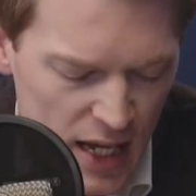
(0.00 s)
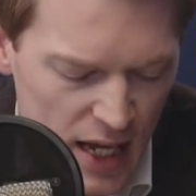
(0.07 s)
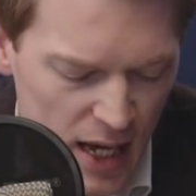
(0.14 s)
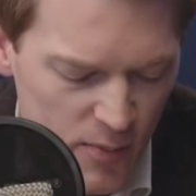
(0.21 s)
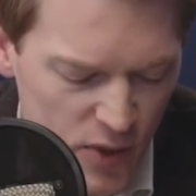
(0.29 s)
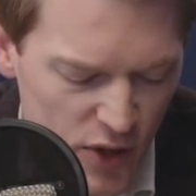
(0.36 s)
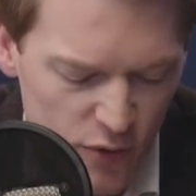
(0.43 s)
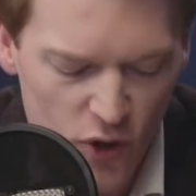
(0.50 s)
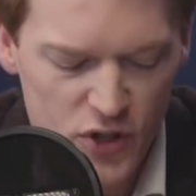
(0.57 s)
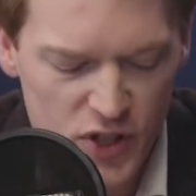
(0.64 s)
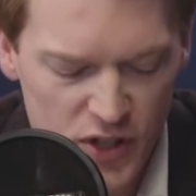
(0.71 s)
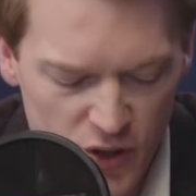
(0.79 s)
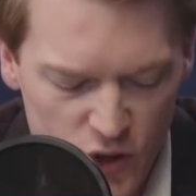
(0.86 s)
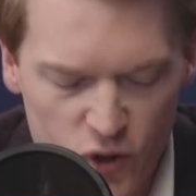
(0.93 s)
The first
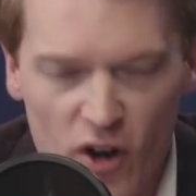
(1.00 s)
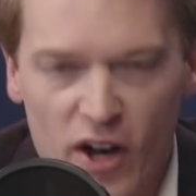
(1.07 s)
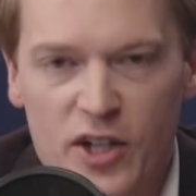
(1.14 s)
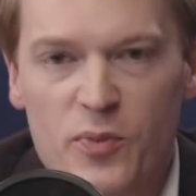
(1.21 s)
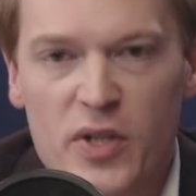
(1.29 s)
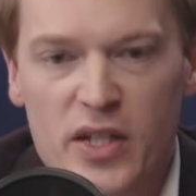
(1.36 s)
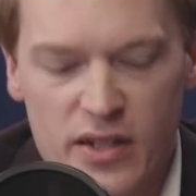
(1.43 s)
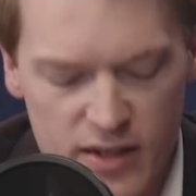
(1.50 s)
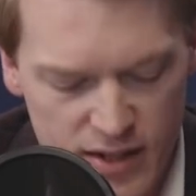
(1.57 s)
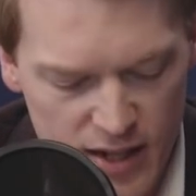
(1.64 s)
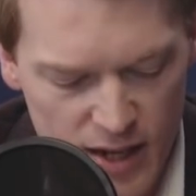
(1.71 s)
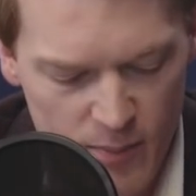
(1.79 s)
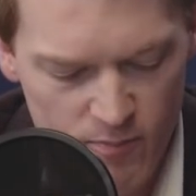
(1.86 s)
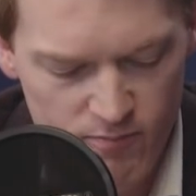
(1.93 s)
thing that strikes me
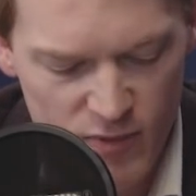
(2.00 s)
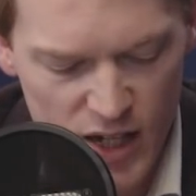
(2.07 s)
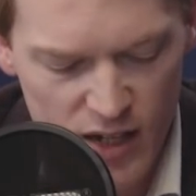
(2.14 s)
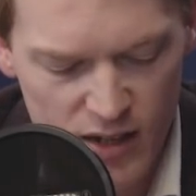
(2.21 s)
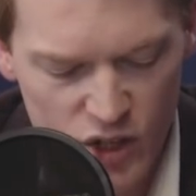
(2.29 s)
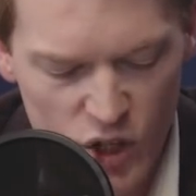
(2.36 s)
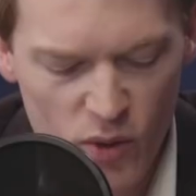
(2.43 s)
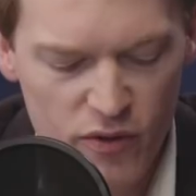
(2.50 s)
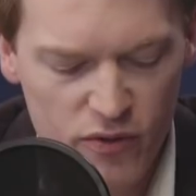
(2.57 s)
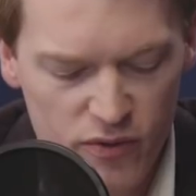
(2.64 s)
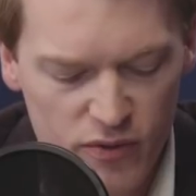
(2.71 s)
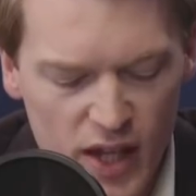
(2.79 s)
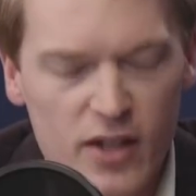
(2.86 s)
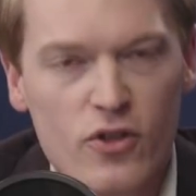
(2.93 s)
is,
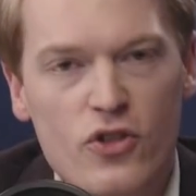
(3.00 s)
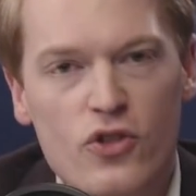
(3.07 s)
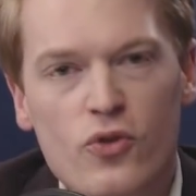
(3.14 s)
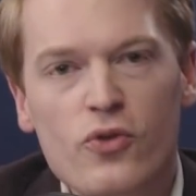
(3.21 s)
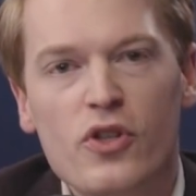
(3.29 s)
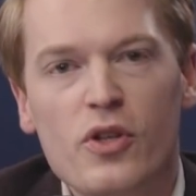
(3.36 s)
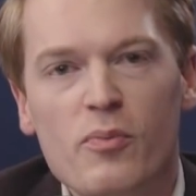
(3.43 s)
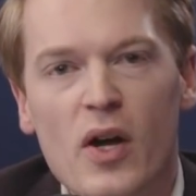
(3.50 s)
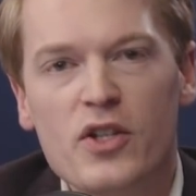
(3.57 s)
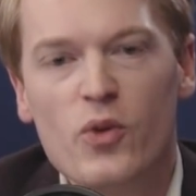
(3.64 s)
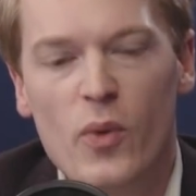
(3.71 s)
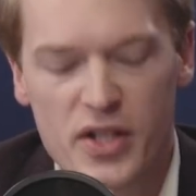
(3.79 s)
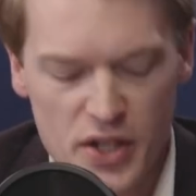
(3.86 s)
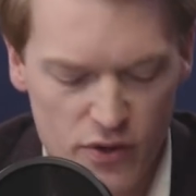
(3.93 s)
if they understood that by
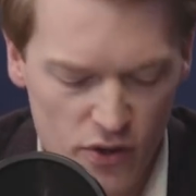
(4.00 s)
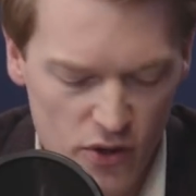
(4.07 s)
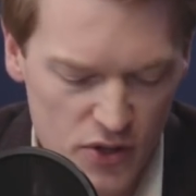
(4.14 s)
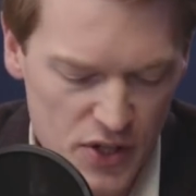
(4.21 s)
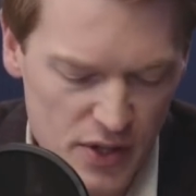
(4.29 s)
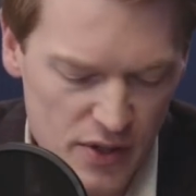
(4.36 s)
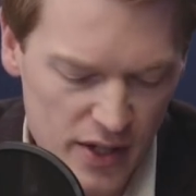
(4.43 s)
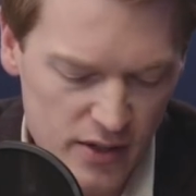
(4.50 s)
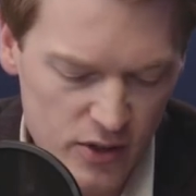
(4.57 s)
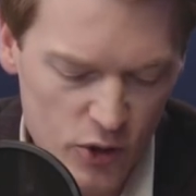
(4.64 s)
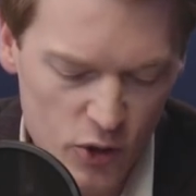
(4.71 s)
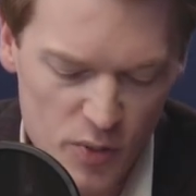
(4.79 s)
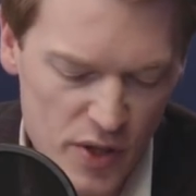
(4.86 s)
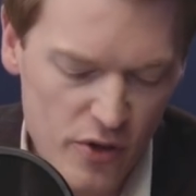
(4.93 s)
2030 they
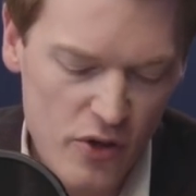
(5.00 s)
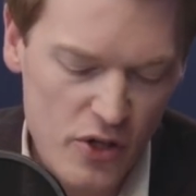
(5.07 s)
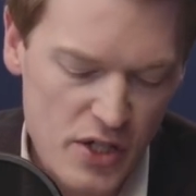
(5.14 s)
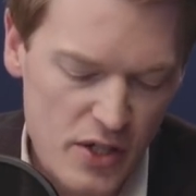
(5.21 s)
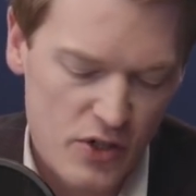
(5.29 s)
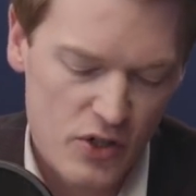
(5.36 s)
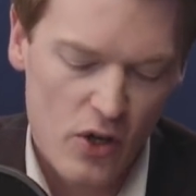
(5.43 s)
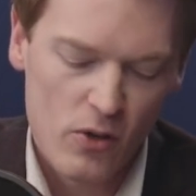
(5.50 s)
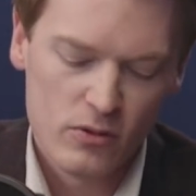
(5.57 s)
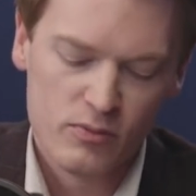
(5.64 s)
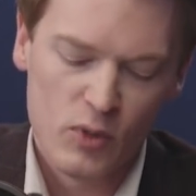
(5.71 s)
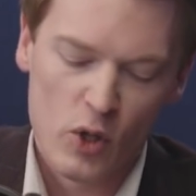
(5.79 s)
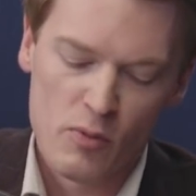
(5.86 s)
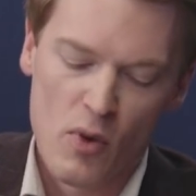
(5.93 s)
could be 30 years old
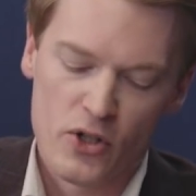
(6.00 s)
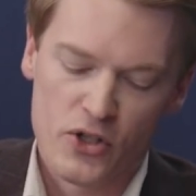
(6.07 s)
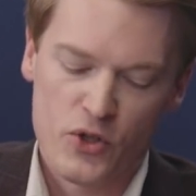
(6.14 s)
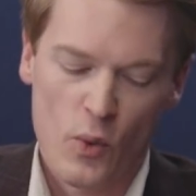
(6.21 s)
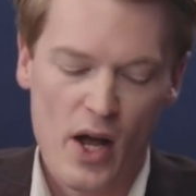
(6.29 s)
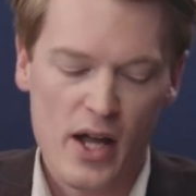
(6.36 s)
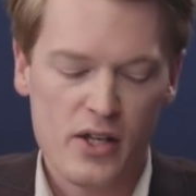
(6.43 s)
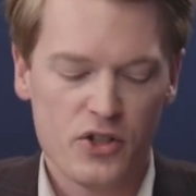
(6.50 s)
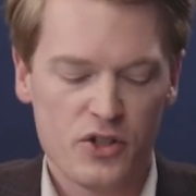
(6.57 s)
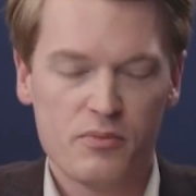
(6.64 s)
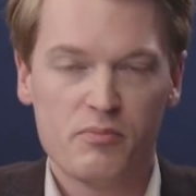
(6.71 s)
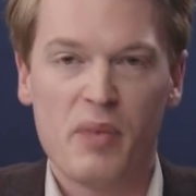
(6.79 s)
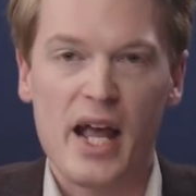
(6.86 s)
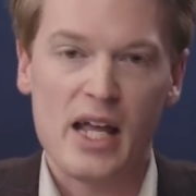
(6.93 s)
on a modest wage,
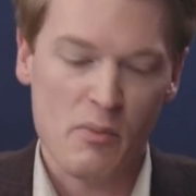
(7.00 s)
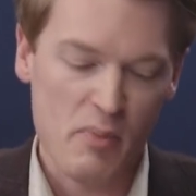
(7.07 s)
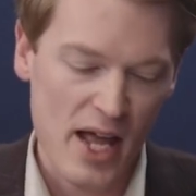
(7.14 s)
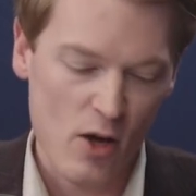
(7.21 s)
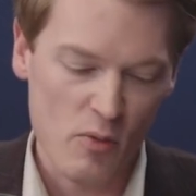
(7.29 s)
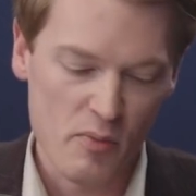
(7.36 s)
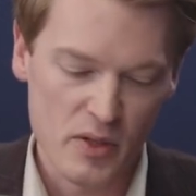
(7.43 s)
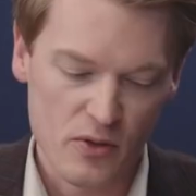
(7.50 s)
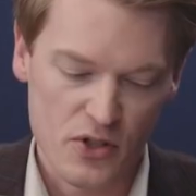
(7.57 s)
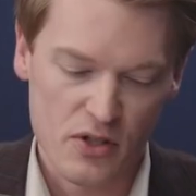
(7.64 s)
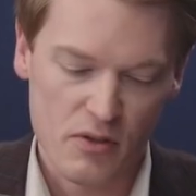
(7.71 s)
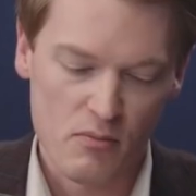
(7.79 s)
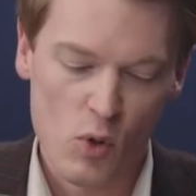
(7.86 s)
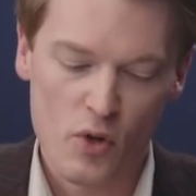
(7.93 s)
paying power bills
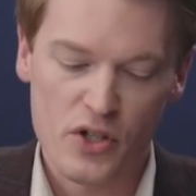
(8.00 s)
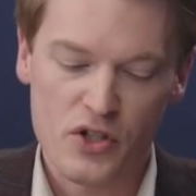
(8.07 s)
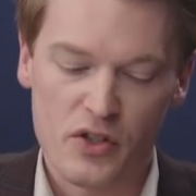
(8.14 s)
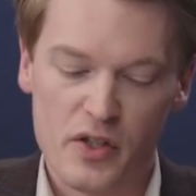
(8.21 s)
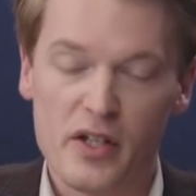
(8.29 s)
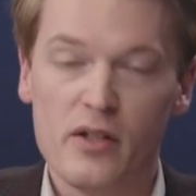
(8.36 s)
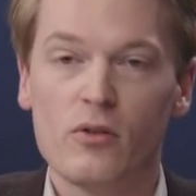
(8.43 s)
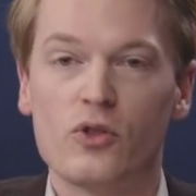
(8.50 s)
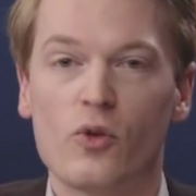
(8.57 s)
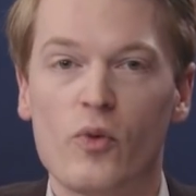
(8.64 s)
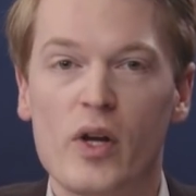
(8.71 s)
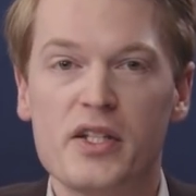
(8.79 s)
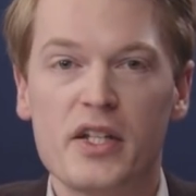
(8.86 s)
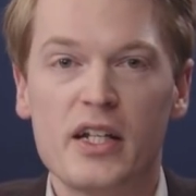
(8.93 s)
and mortgage to the hilt or
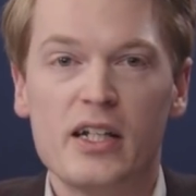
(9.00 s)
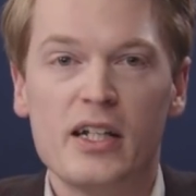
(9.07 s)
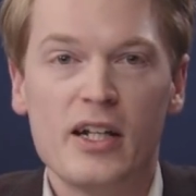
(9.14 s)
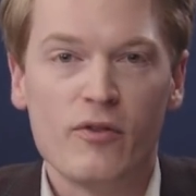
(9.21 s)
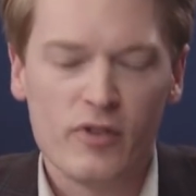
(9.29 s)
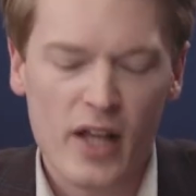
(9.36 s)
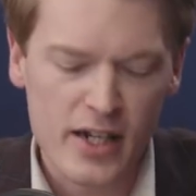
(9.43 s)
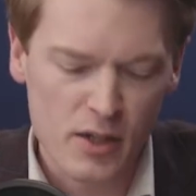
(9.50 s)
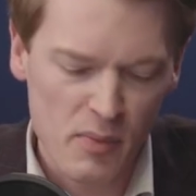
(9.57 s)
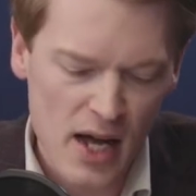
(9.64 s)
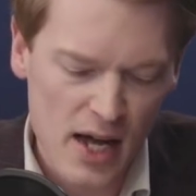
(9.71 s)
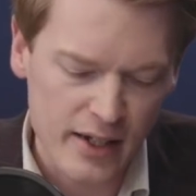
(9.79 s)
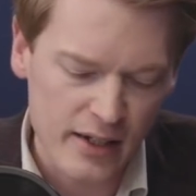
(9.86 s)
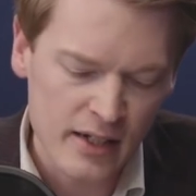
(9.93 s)
renting in an inflated
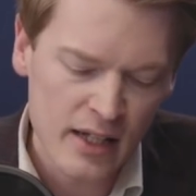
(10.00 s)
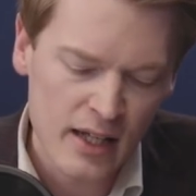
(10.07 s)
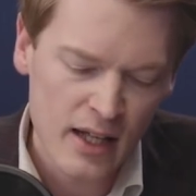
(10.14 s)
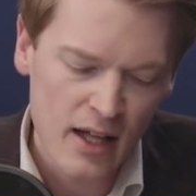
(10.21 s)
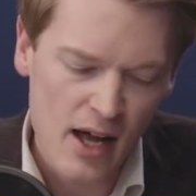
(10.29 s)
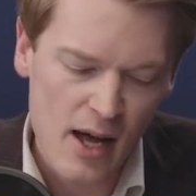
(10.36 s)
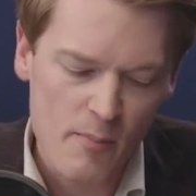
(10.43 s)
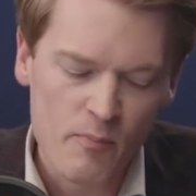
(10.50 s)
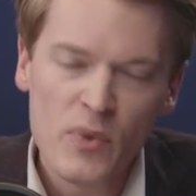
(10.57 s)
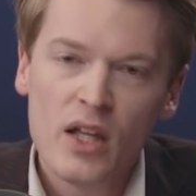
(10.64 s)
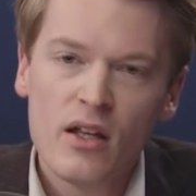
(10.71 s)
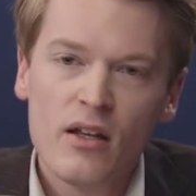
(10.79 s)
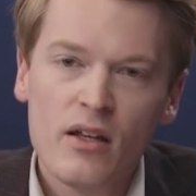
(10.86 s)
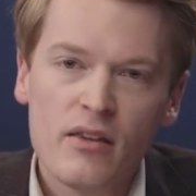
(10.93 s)
market,
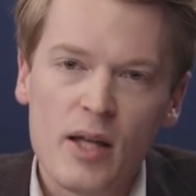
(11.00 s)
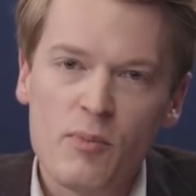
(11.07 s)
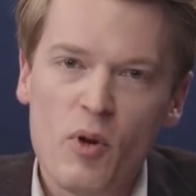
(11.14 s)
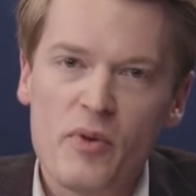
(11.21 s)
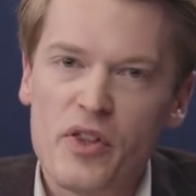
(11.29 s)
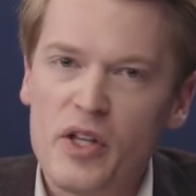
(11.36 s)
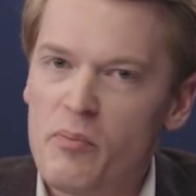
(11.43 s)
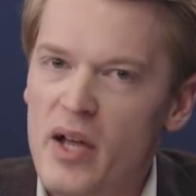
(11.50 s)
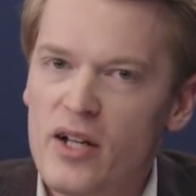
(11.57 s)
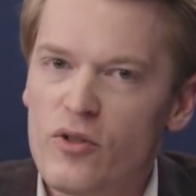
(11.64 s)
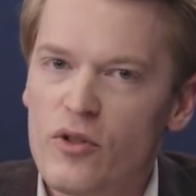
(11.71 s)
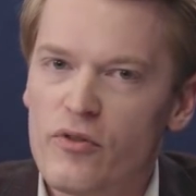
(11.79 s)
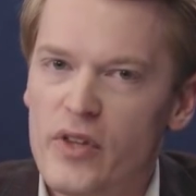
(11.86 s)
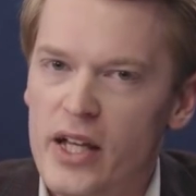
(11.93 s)
they'd probably think
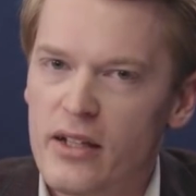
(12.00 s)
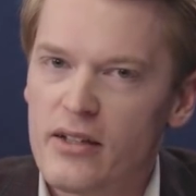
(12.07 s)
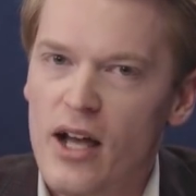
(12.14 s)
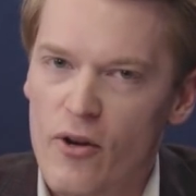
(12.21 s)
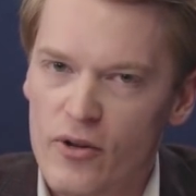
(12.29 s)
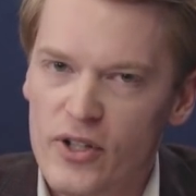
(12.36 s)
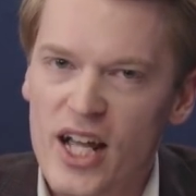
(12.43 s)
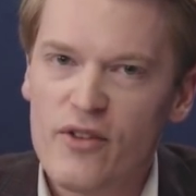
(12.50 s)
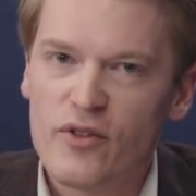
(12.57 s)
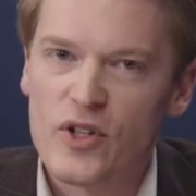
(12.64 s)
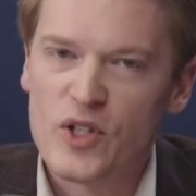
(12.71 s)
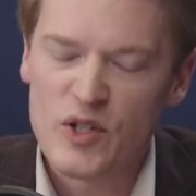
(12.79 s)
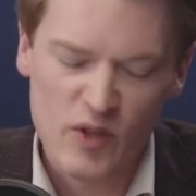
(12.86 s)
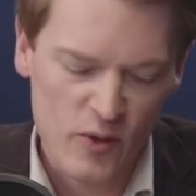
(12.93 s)
better of their current
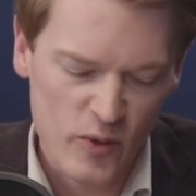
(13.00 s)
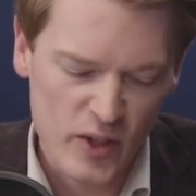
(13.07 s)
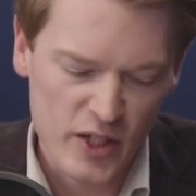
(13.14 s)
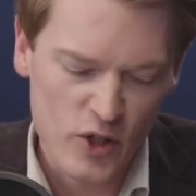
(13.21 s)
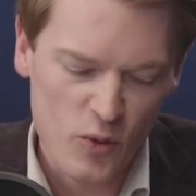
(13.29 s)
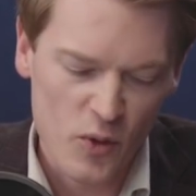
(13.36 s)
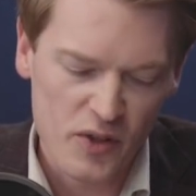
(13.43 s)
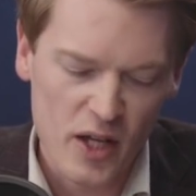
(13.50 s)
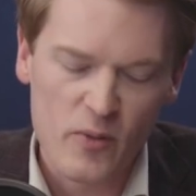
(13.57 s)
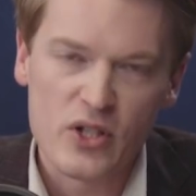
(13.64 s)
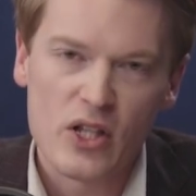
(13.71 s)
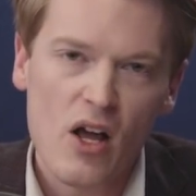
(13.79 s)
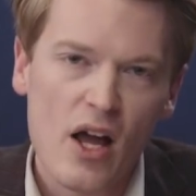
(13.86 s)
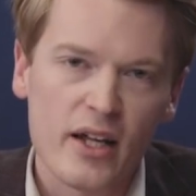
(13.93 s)
efforts if they really knew what that
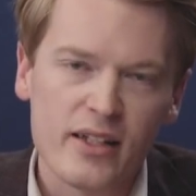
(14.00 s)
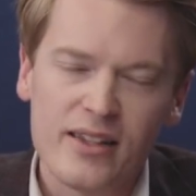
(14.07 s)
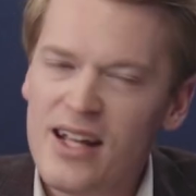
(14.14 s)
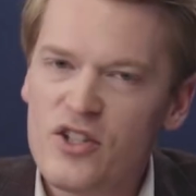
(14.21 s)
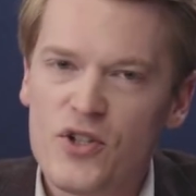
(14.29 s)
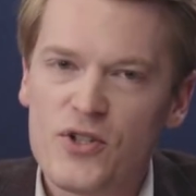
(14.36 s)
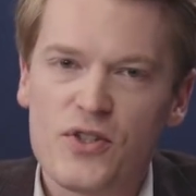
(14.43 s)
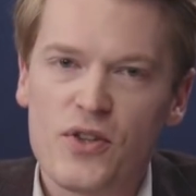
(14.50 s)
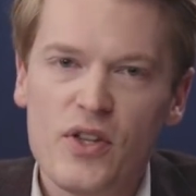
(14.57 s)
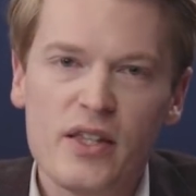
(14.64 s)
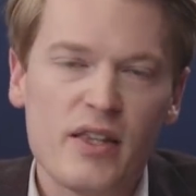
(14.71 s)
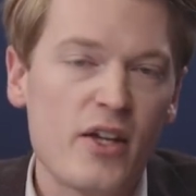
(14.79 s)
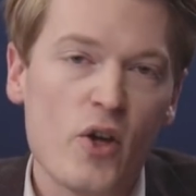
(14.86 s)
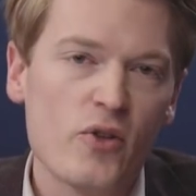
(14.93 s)
was like. And that's just the
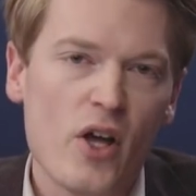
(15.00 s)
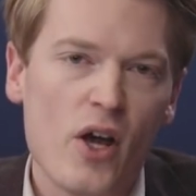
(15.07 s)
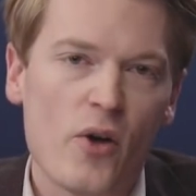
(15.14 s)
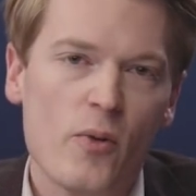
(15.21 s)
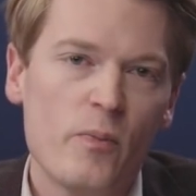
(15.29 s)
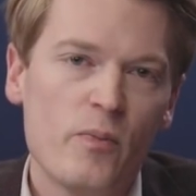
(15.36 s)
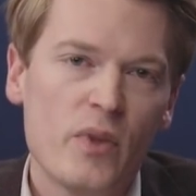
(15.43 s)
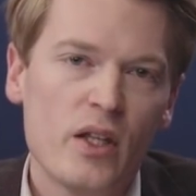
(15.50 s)
thing, they don't know.